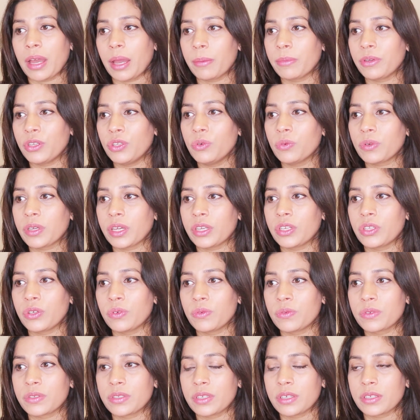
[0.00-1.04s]
I mean, you can
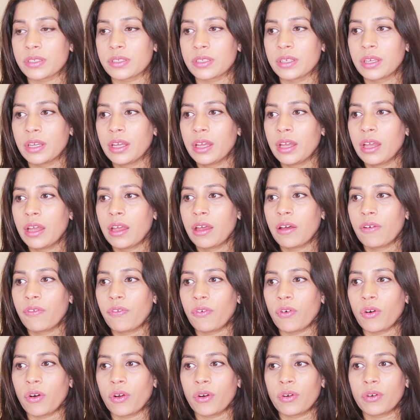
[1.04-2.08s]
use this
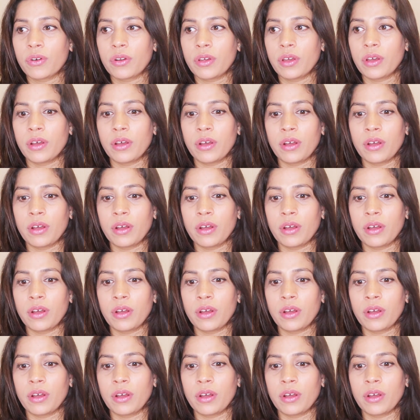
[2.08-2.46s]
for